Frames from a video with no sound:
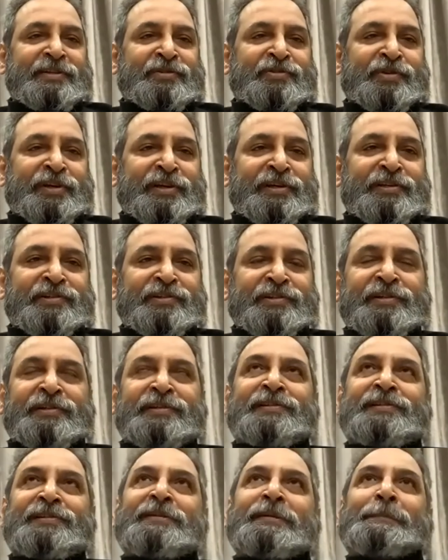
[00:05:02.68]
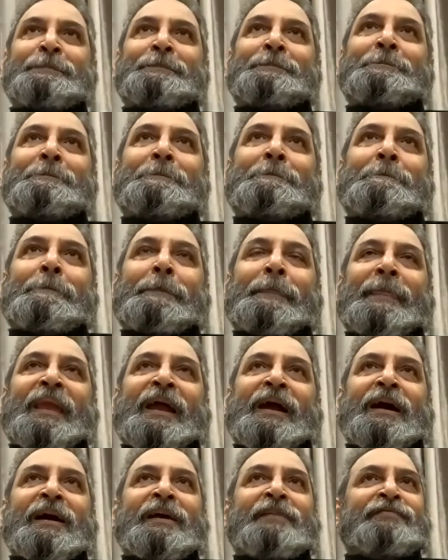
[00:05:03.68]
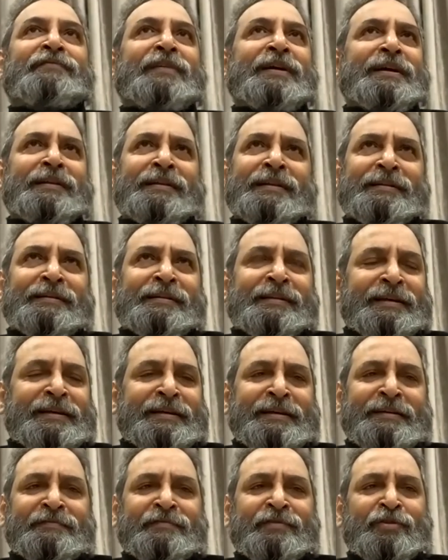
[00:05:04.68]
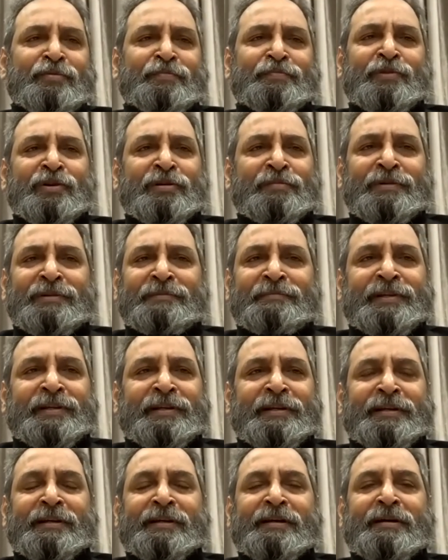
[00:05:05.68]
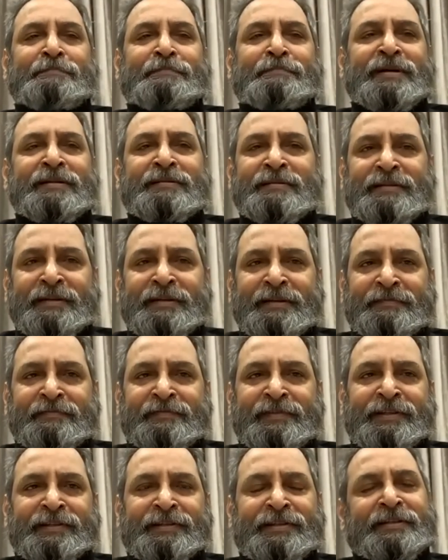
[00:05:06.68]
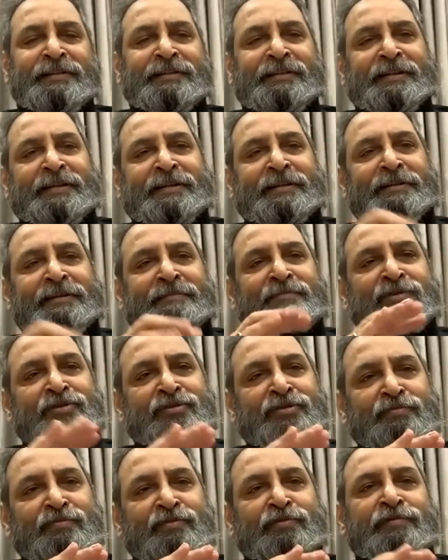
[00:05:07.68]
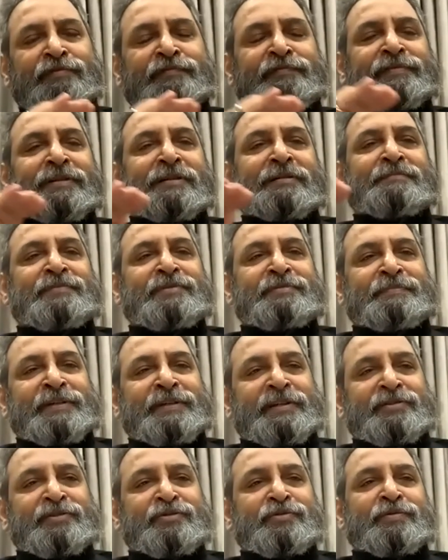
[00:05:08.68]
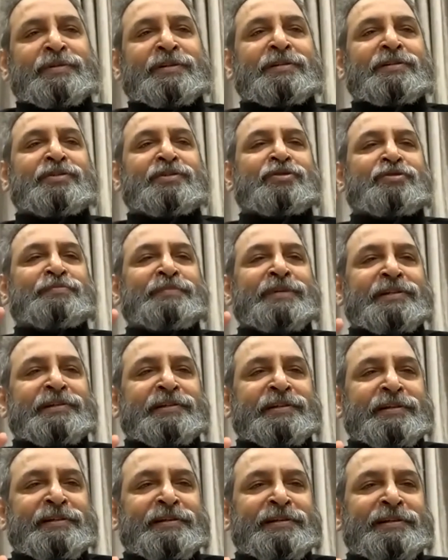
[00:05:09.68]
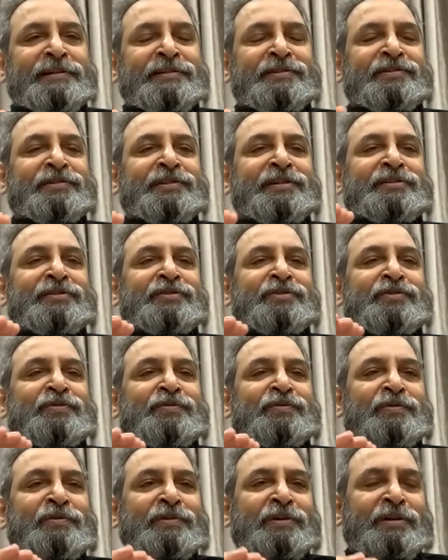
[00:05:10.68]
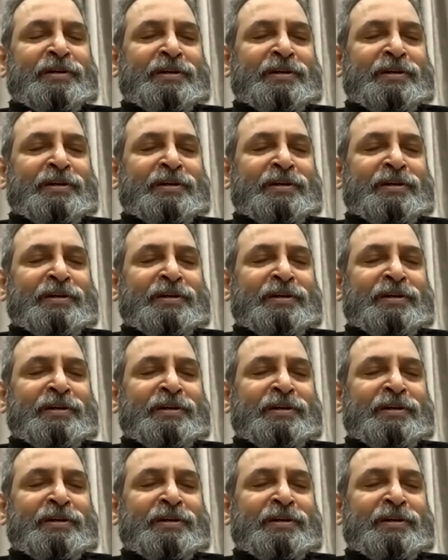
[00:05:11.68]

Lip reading: educated, I find that they have no problem in encompassing everything. They are able to move from spiritual to materialistic to